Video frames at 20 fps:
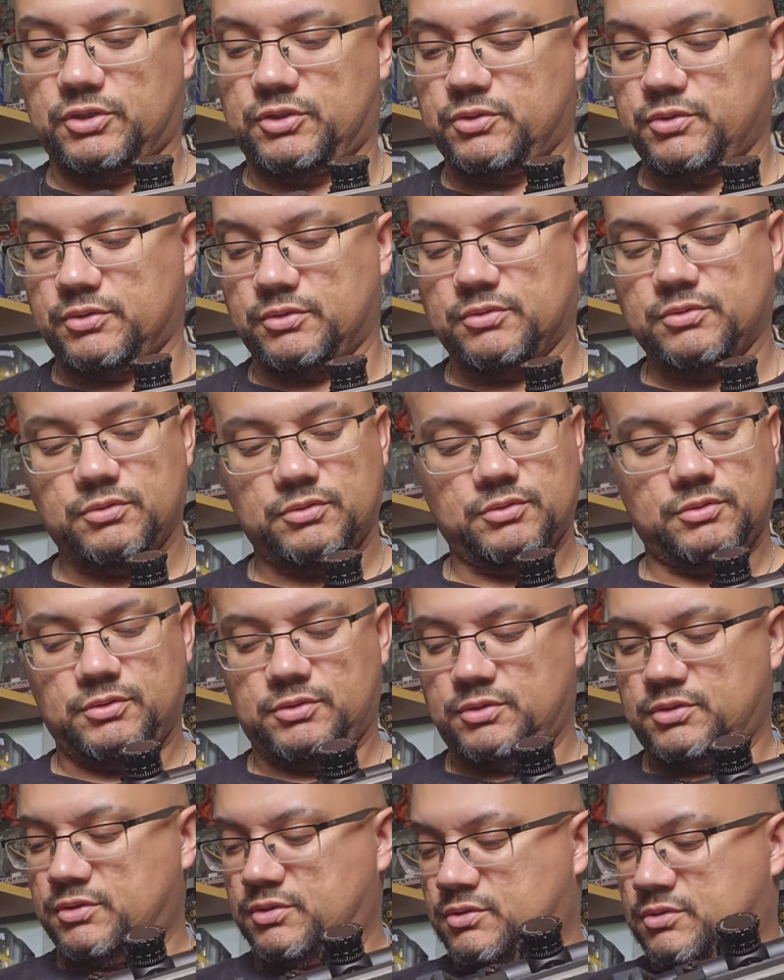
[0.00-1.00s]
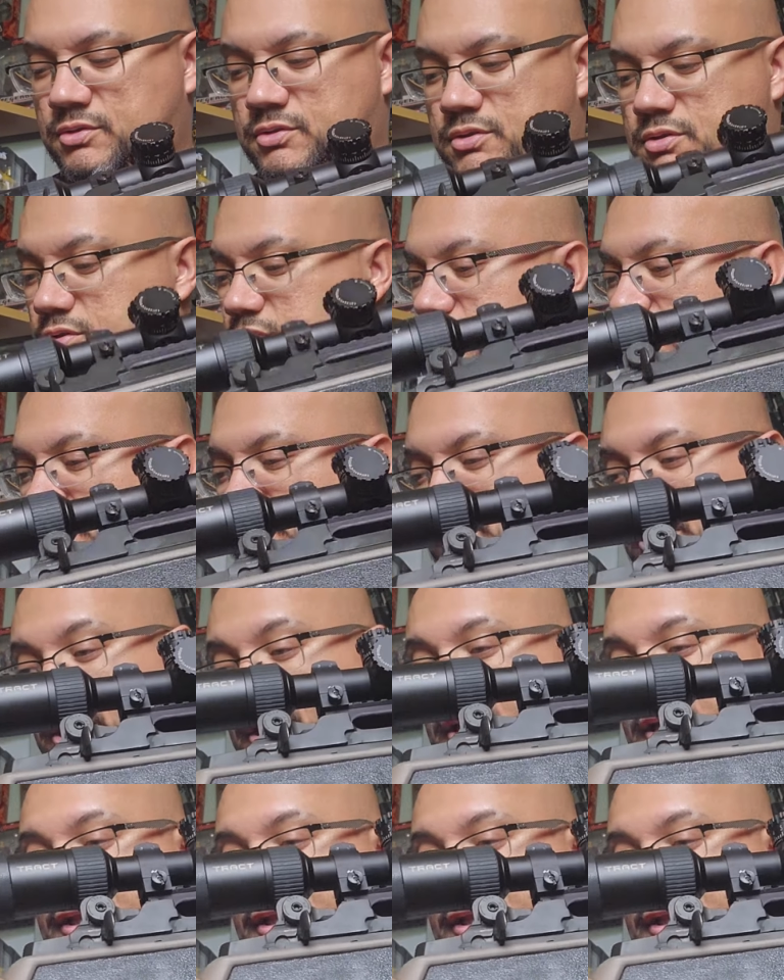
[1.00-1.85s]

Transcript: cool. I'm digging